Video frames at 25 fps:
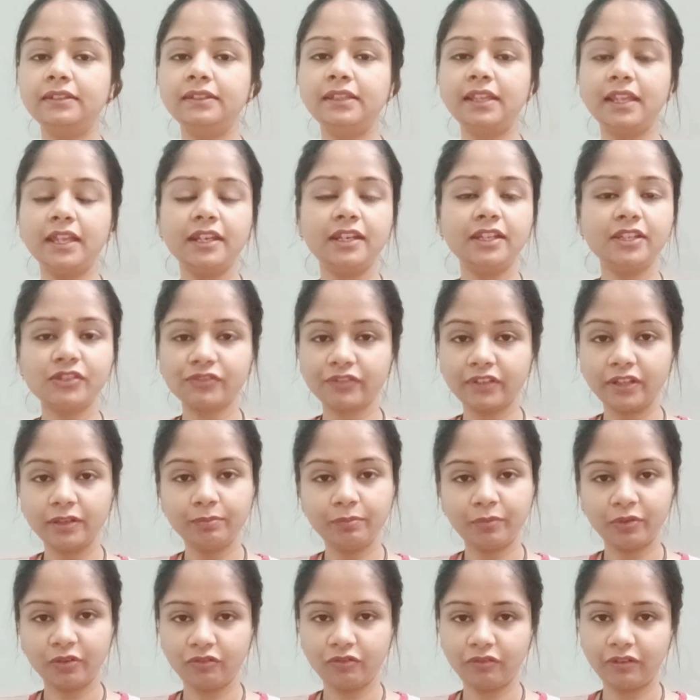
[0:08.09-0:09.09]
There is
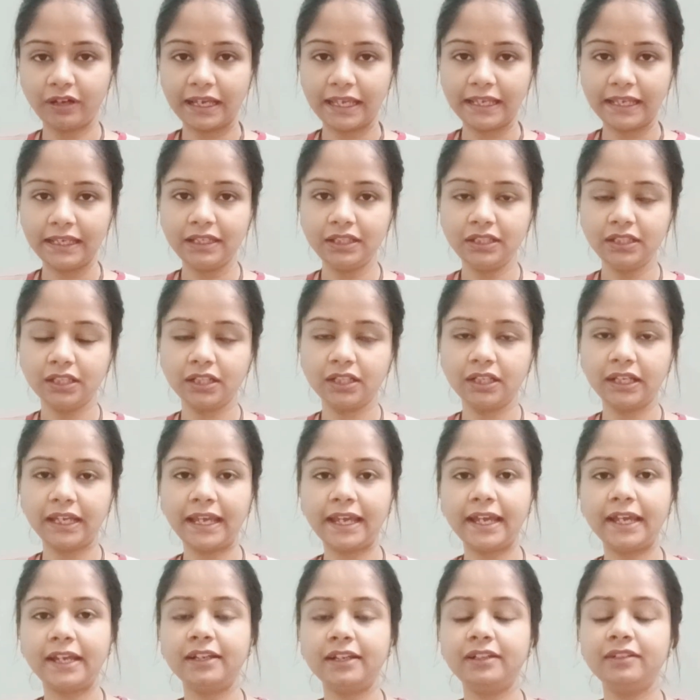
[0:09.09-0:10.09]
one profile
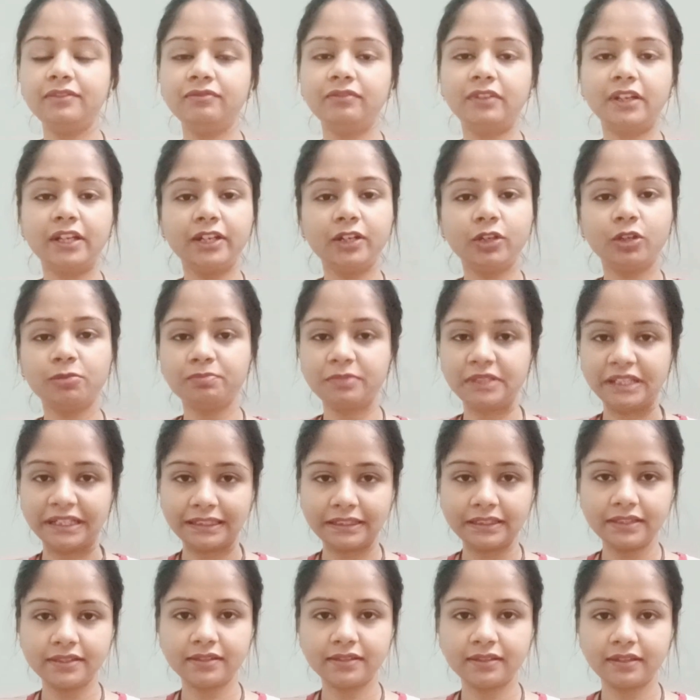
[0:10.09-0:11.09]
and one
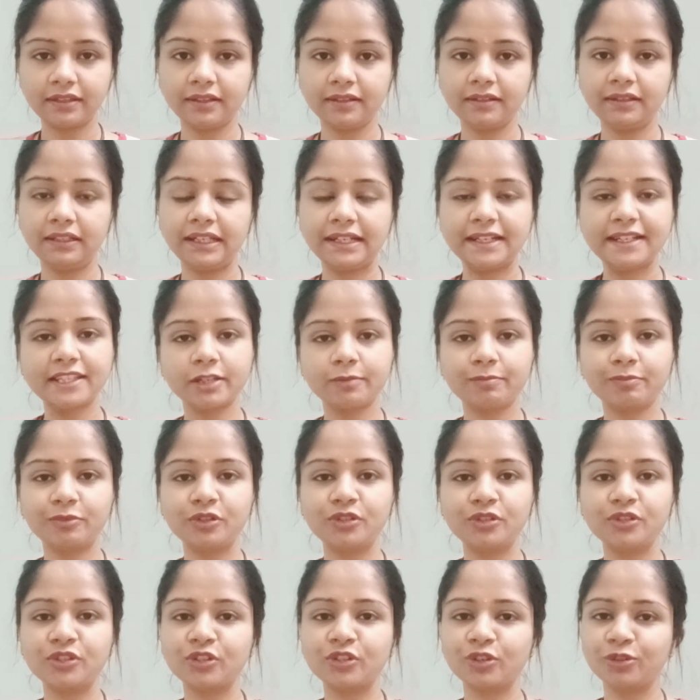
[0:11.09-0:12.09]
object is there. Let's
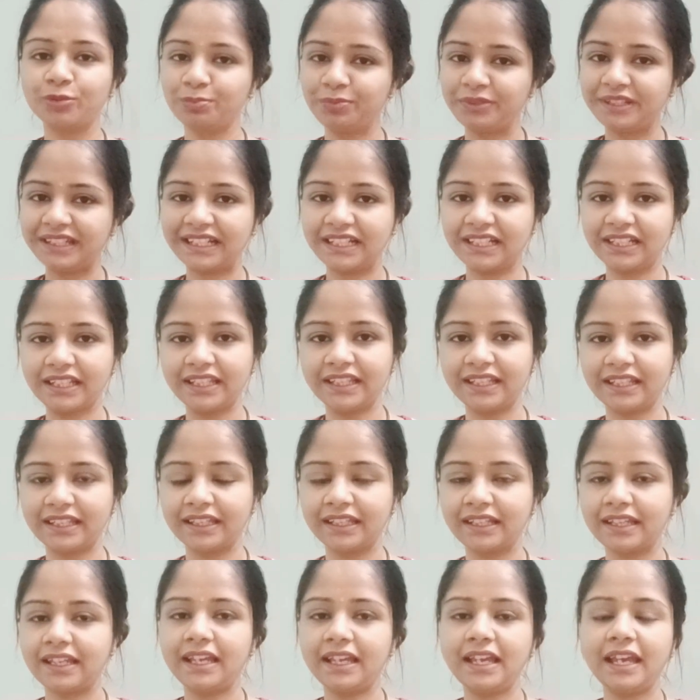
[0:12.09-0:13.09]
suppose object A
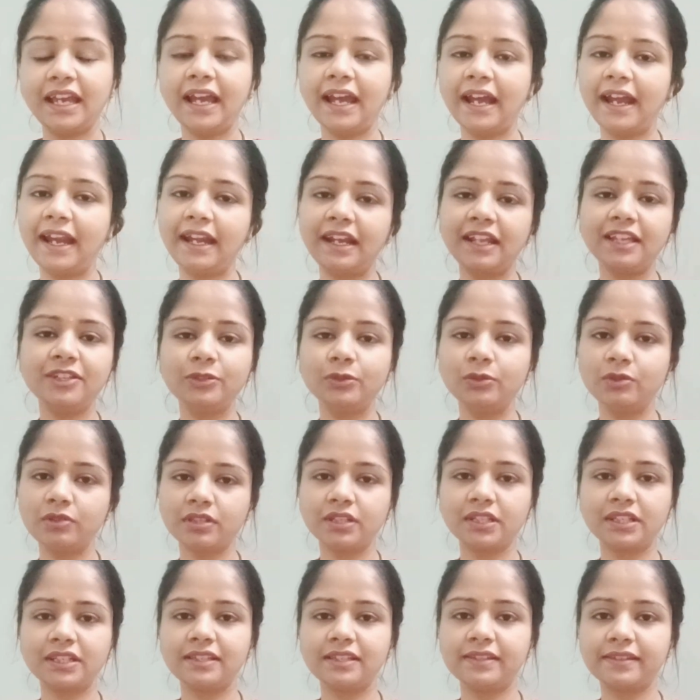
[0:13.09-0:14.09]
and a
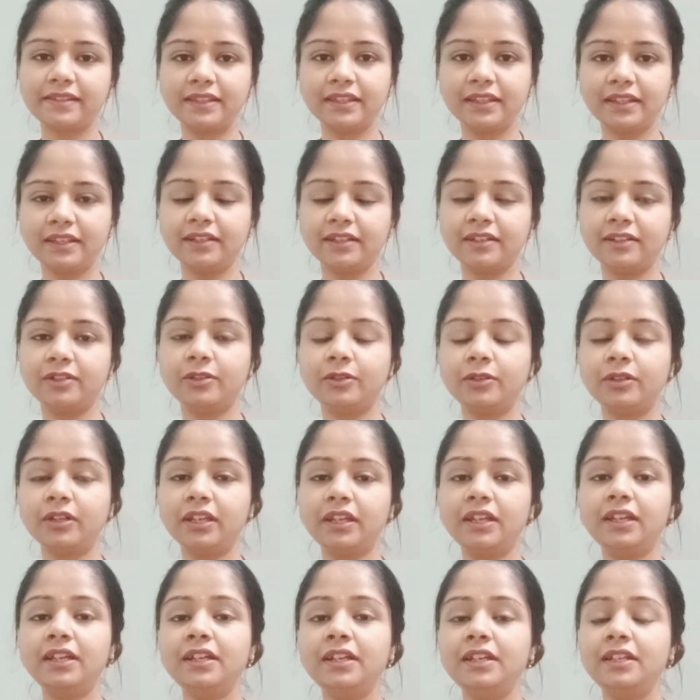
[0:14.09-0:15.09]
user is there.
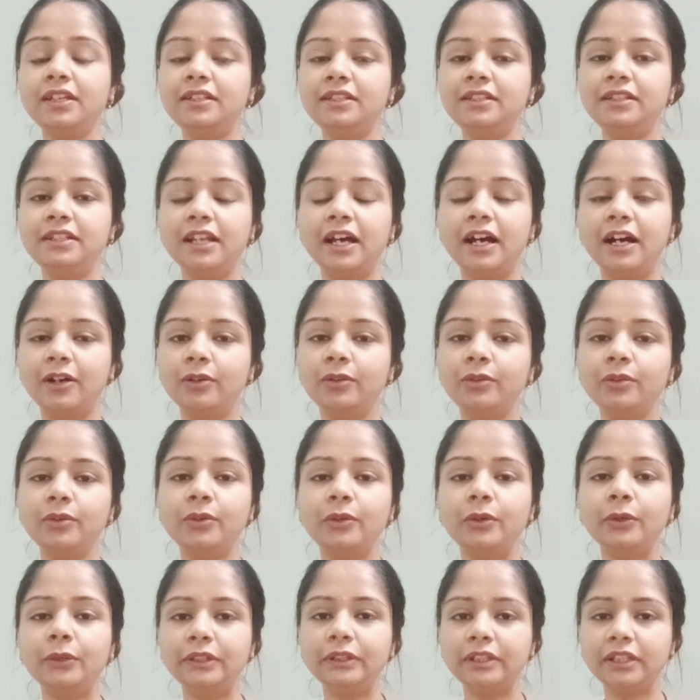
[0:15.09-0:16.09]
Okay. Now
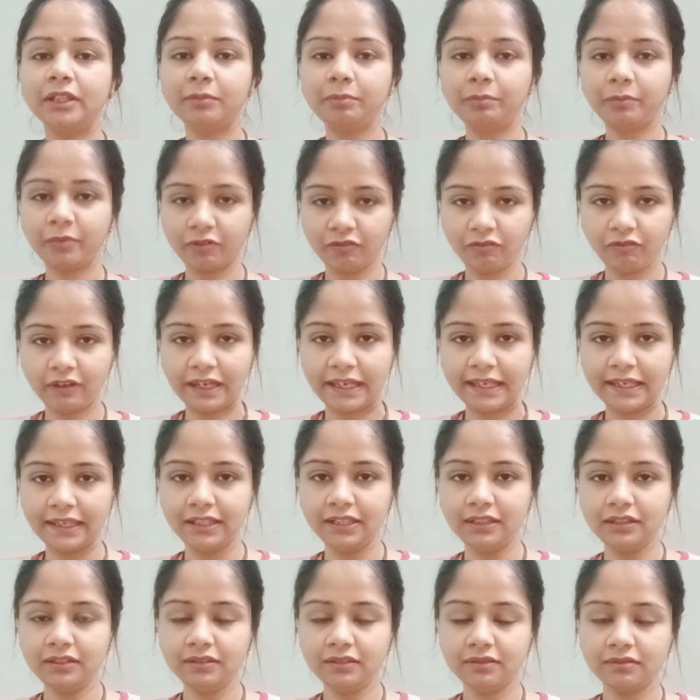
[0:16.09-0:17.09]
on the
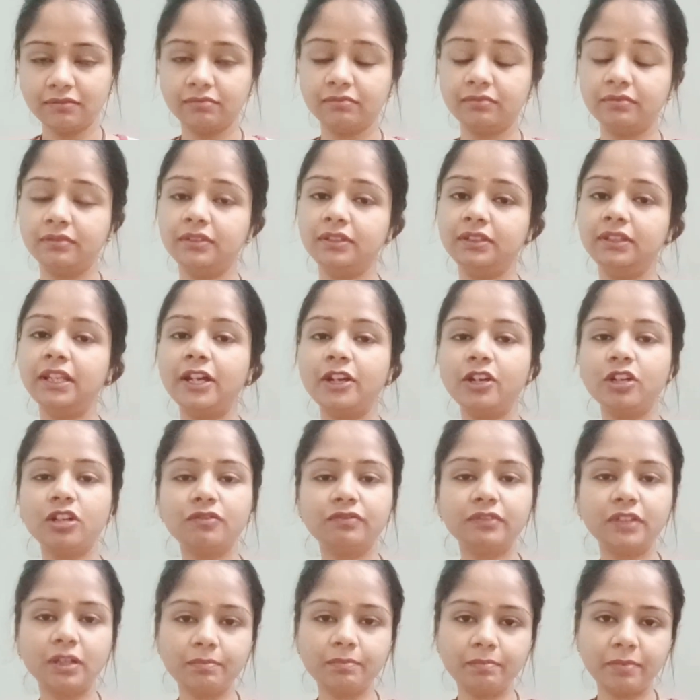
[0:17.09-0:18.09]
profile, none
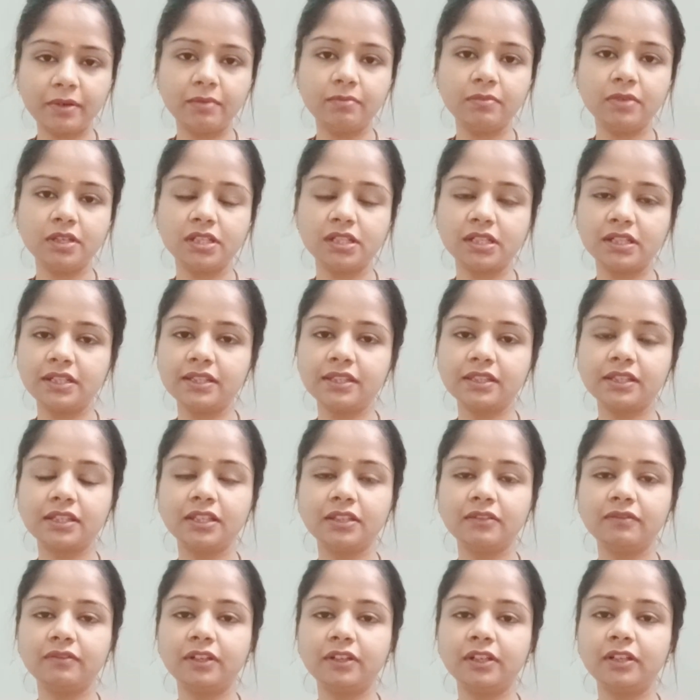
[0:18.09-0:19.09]
of the permission is
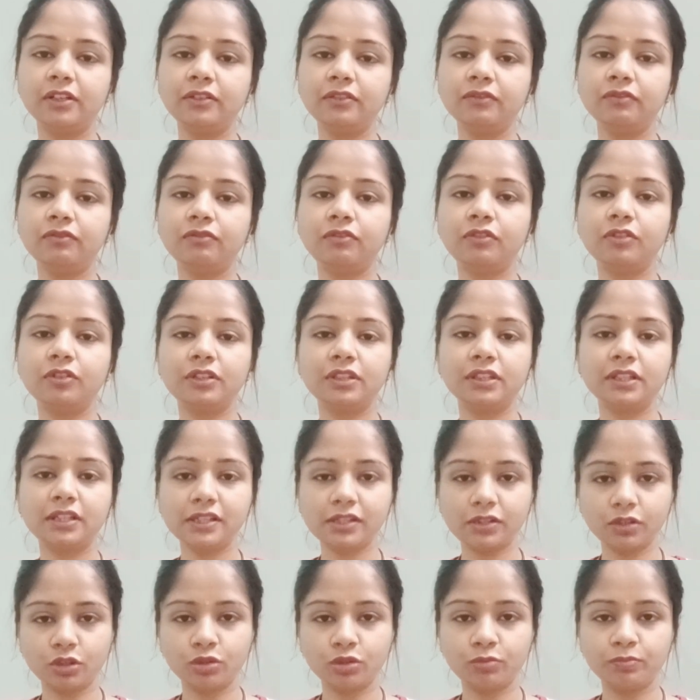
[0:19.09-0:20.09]
given for
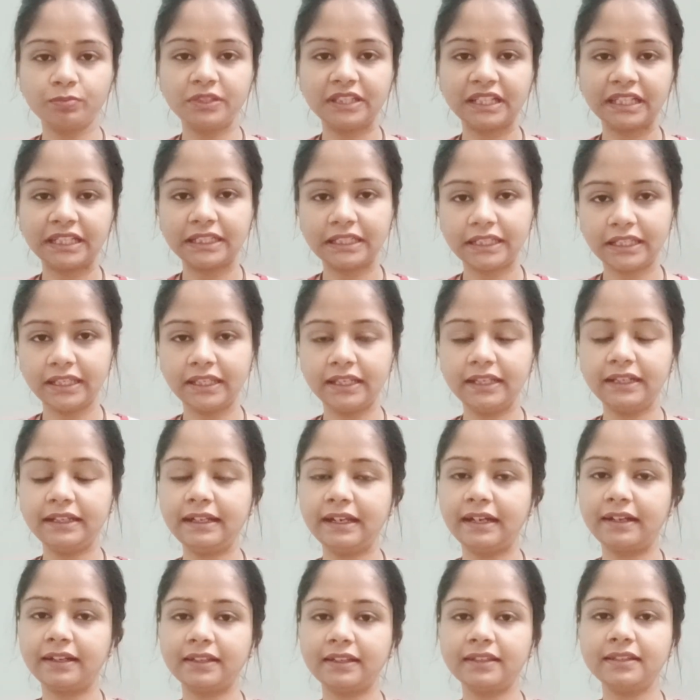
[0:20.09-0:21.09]
this object A,
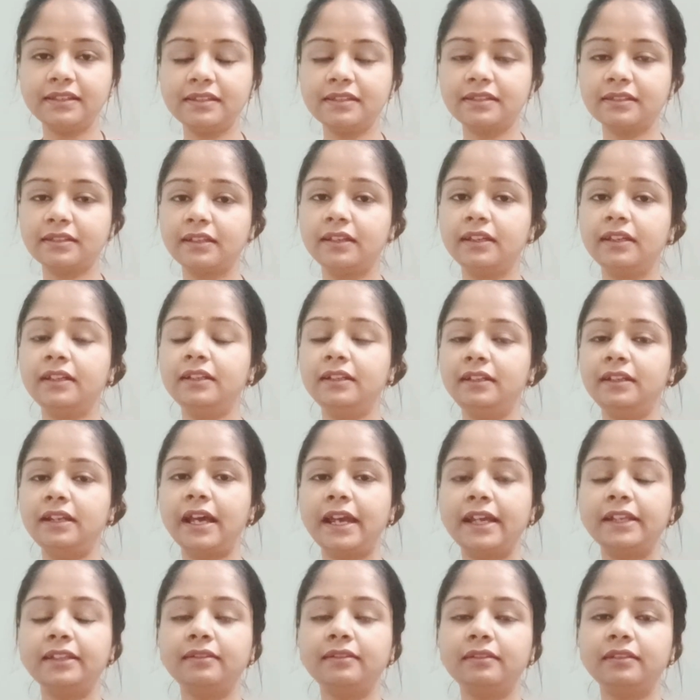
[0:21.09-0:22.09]
that is
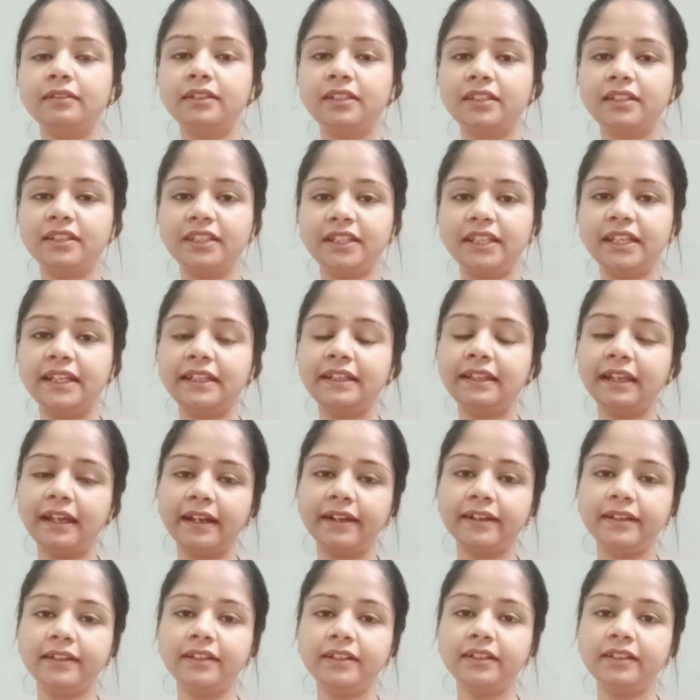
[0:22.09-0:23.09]
neither create,
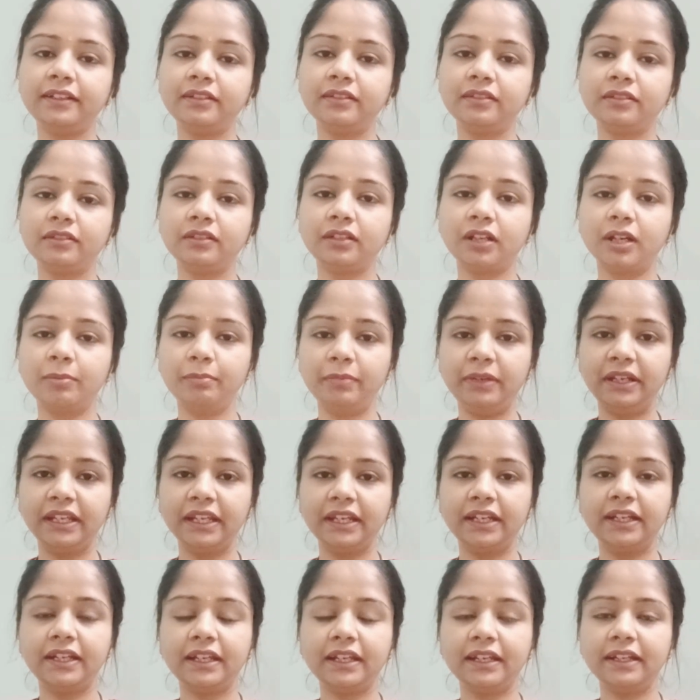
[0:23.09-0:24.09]
edit,
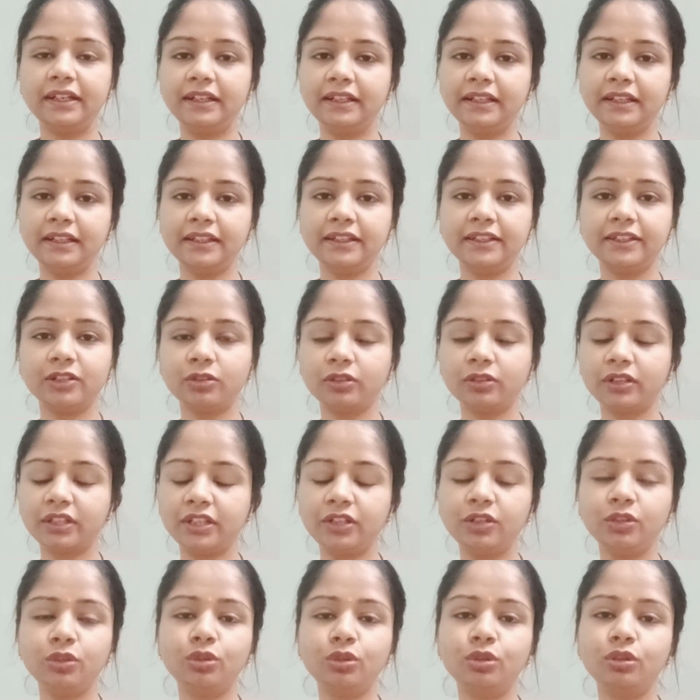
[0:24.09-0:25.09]
update and delete.
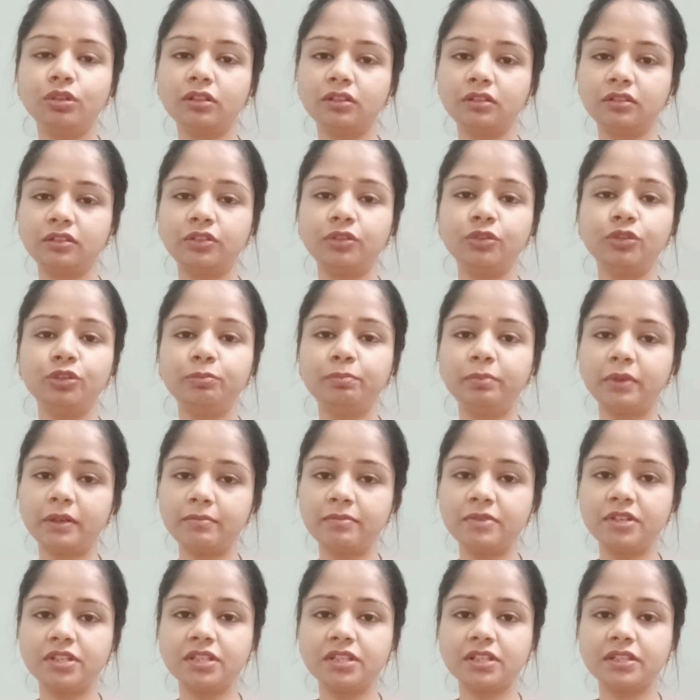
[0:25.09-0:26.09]
Okay, no group
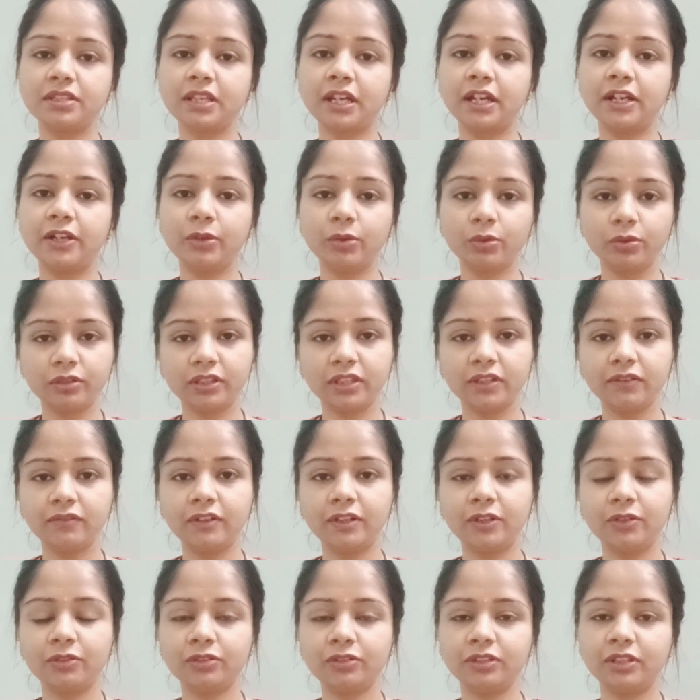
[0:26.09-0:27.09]
permissions are not
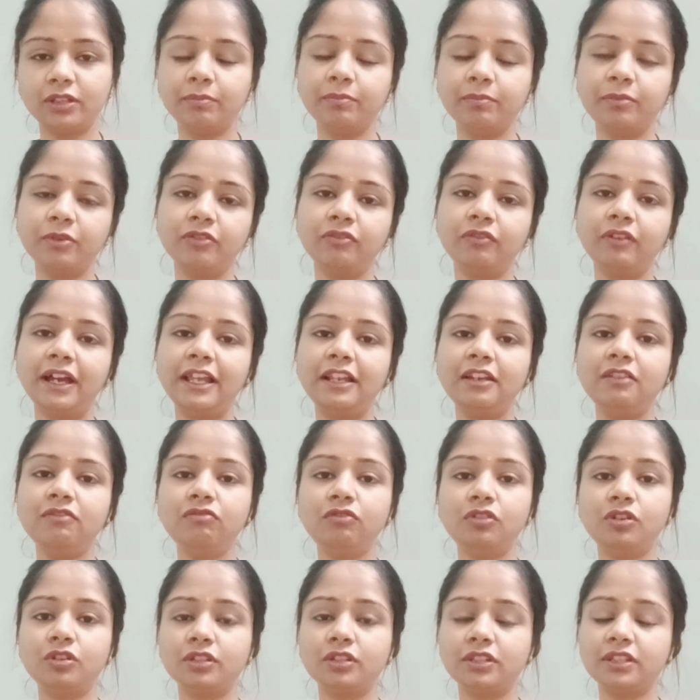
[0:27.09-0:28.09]
given on the profile
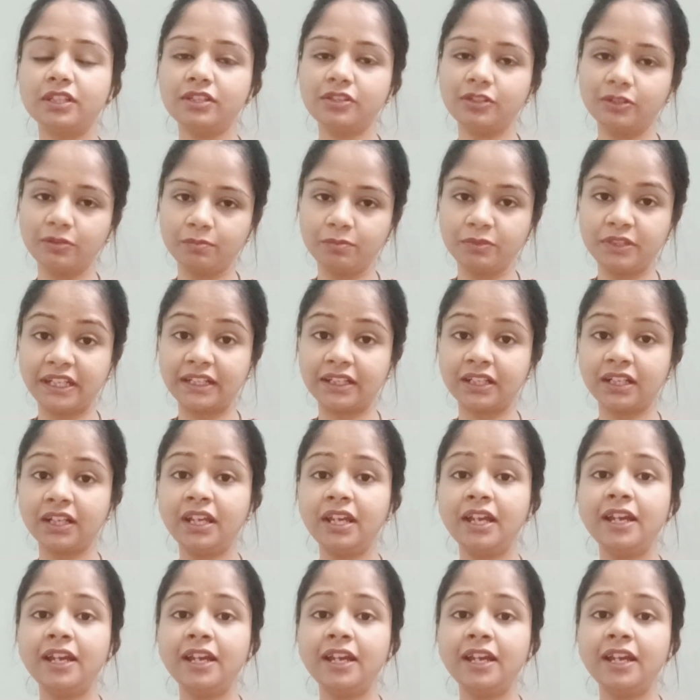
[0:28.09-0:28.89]
for this object.